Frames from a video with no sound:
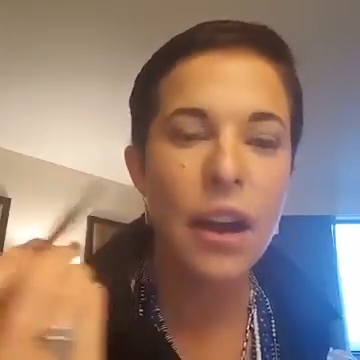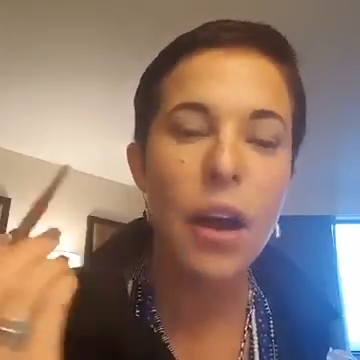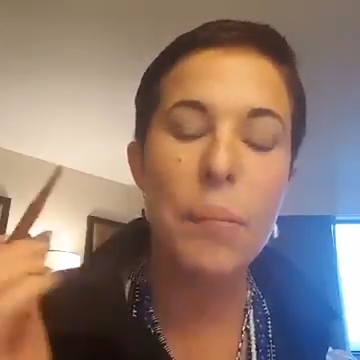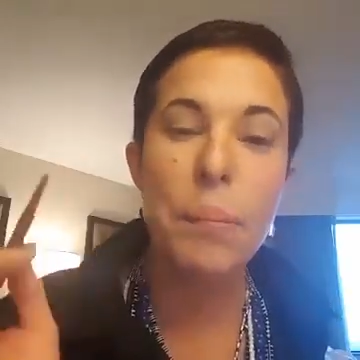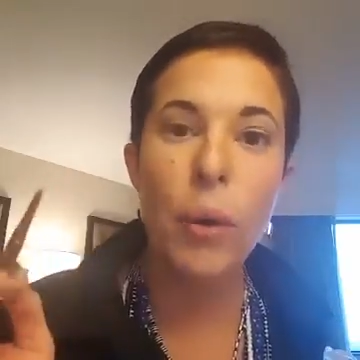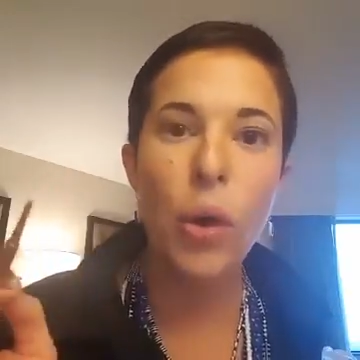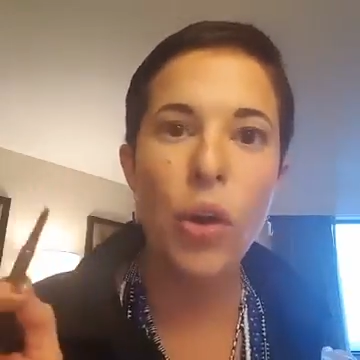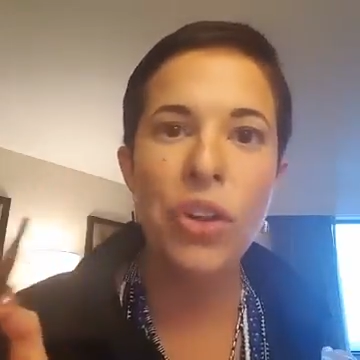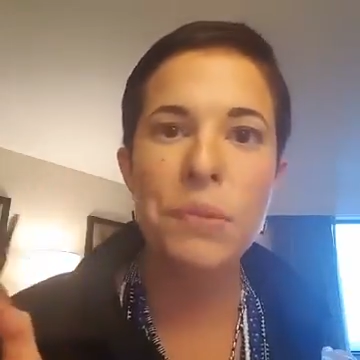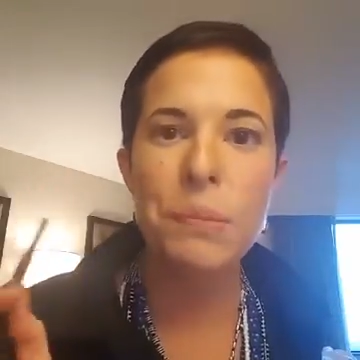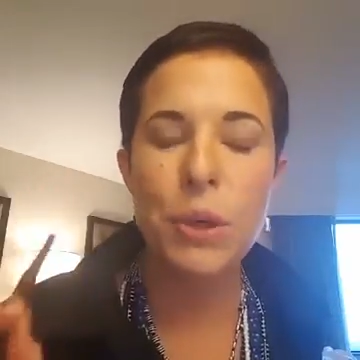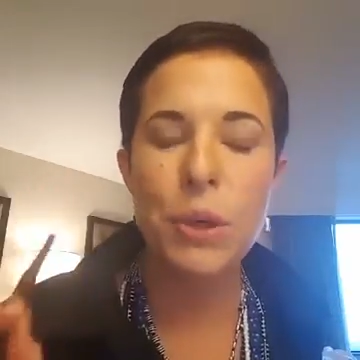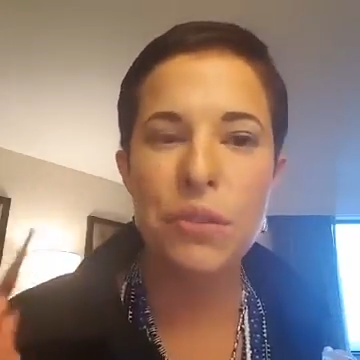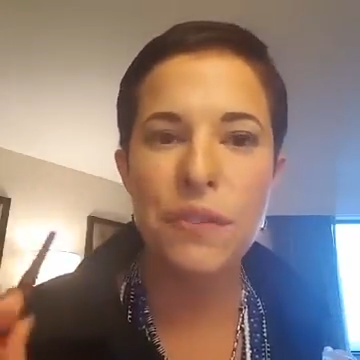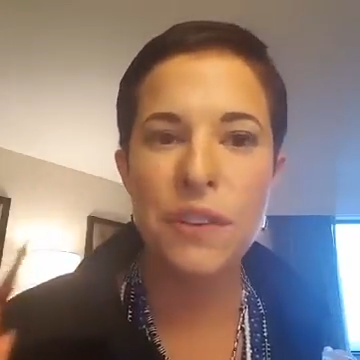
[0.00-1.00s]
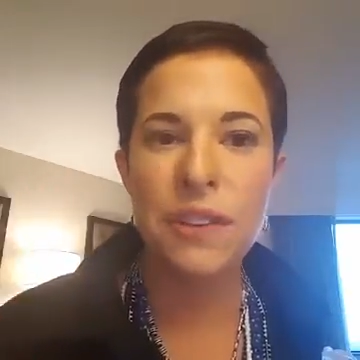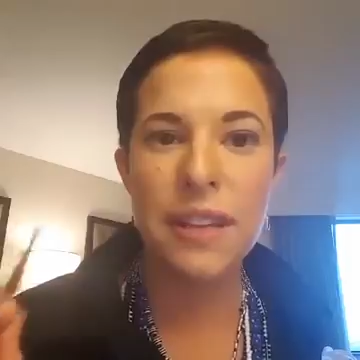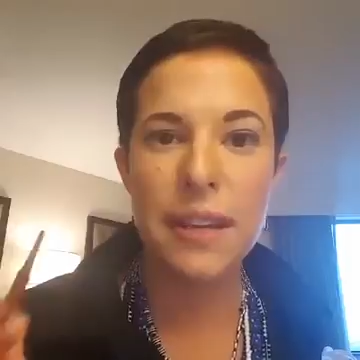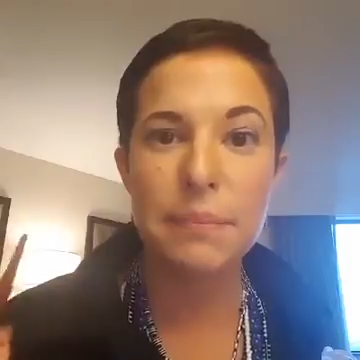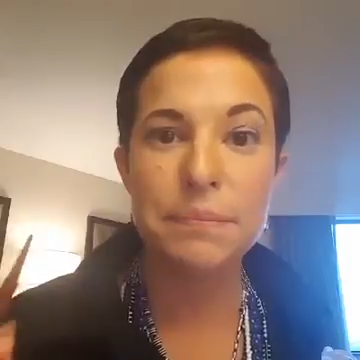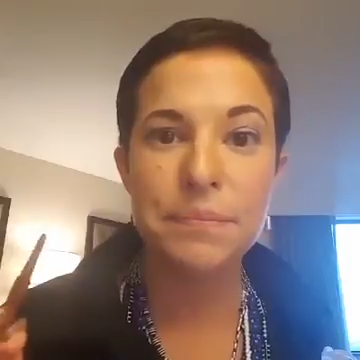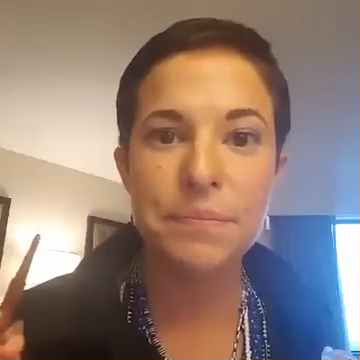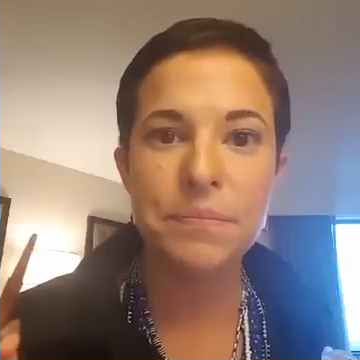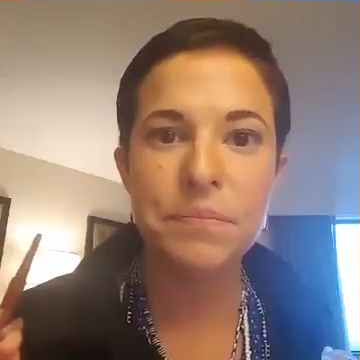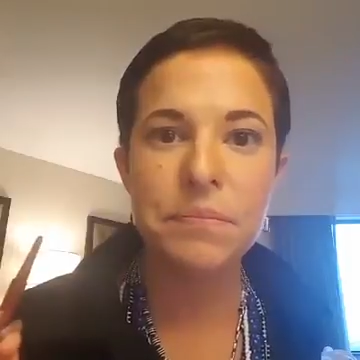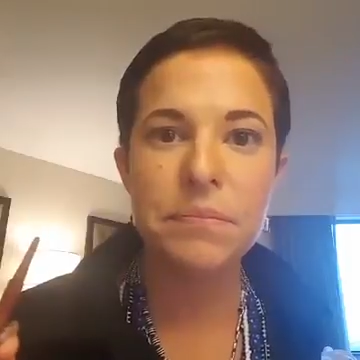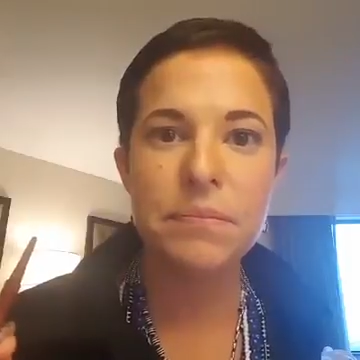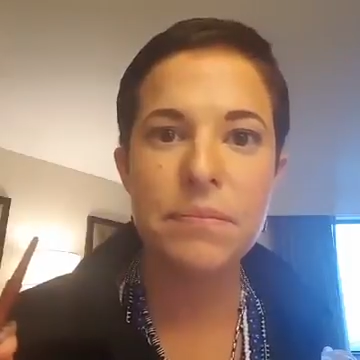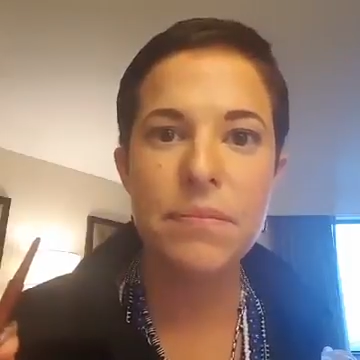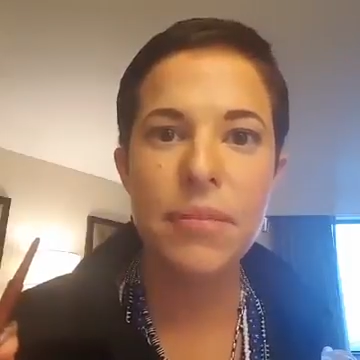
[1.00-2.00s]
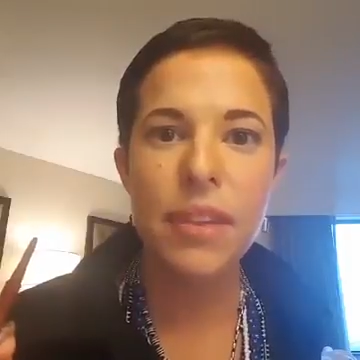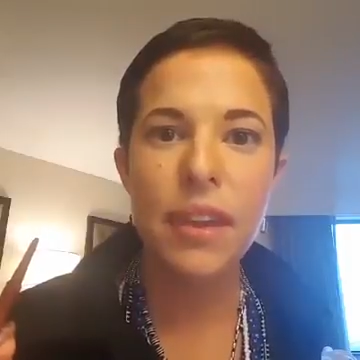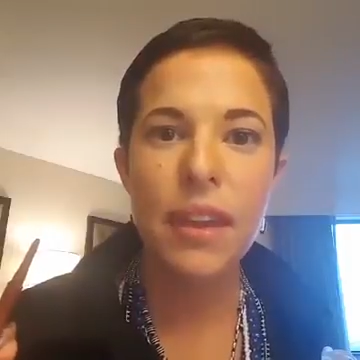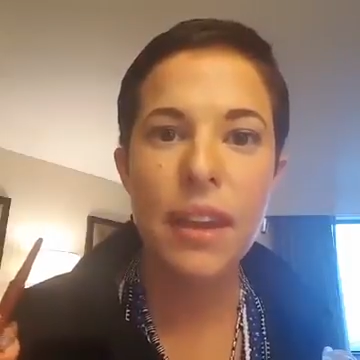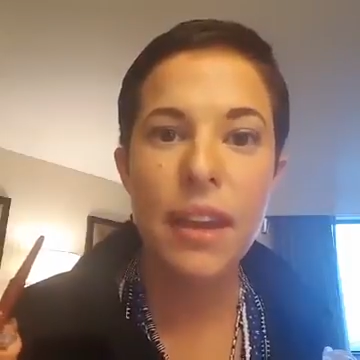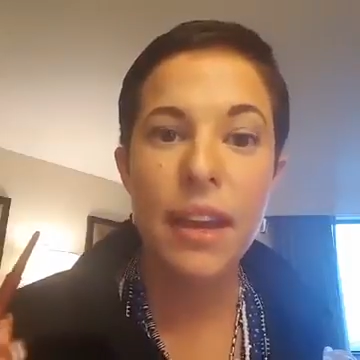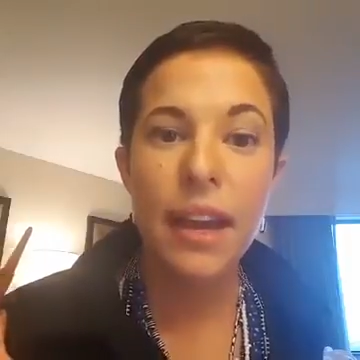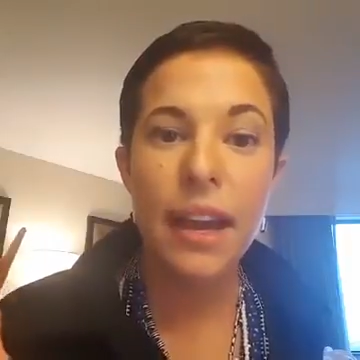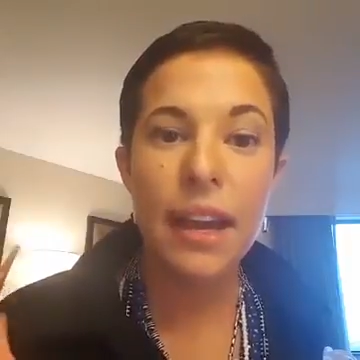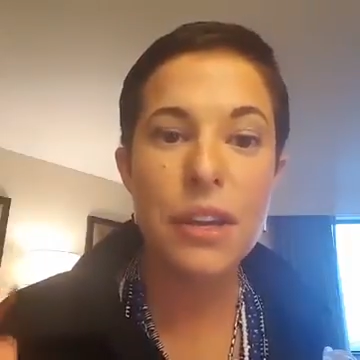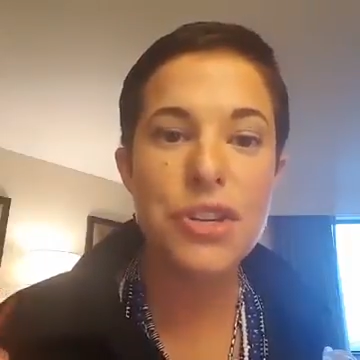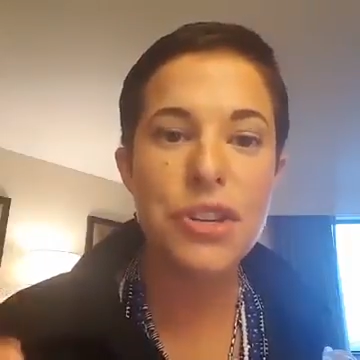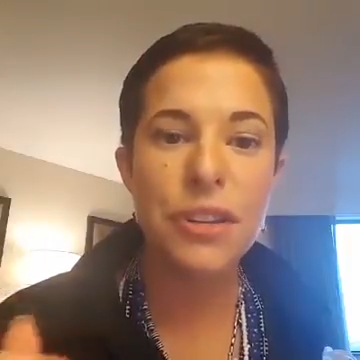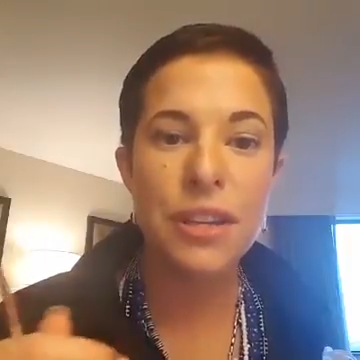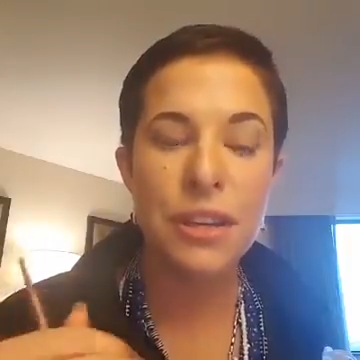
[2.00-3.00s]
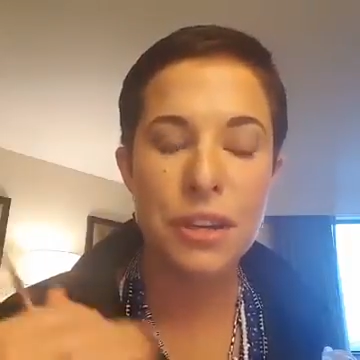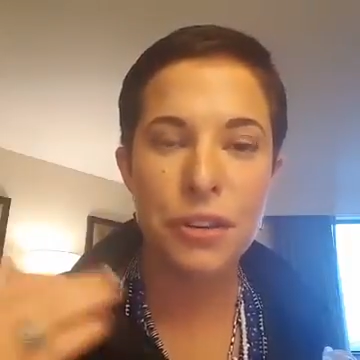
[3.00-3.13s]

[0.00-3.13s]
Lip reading: A bold, beautiful lip actually